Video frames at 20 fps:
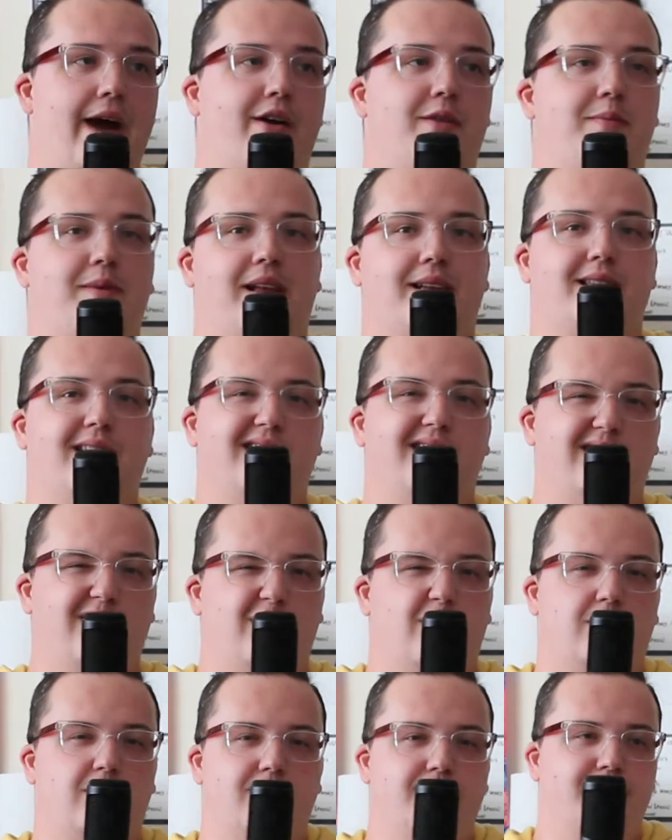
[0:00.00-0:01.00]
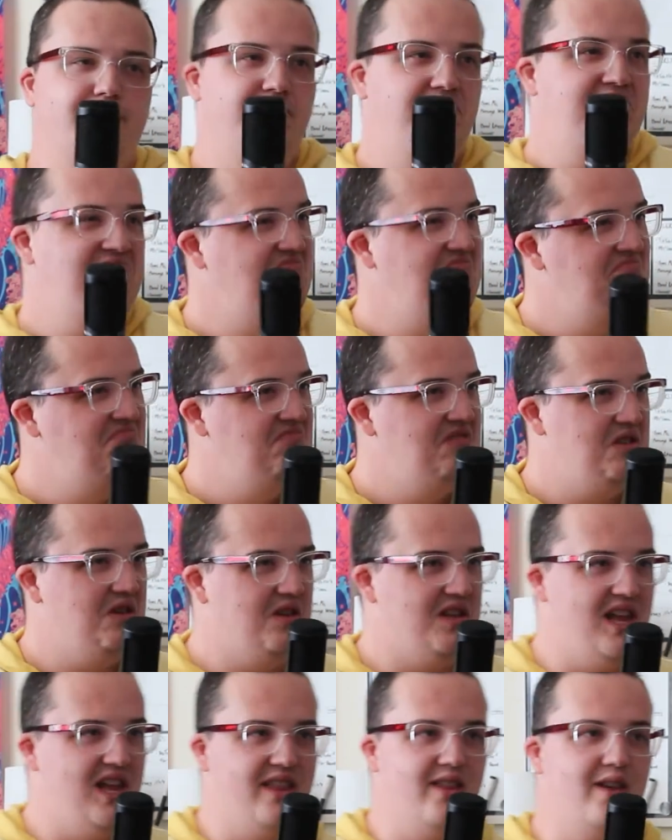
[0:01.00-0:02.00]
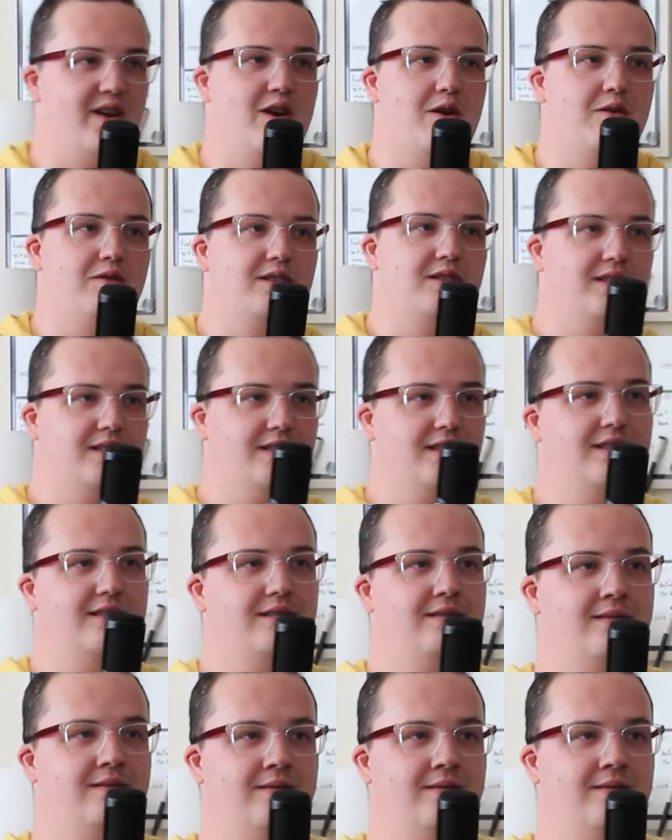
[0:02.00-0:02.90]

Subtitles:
I'd be like, that's a little on the nose, isn't it?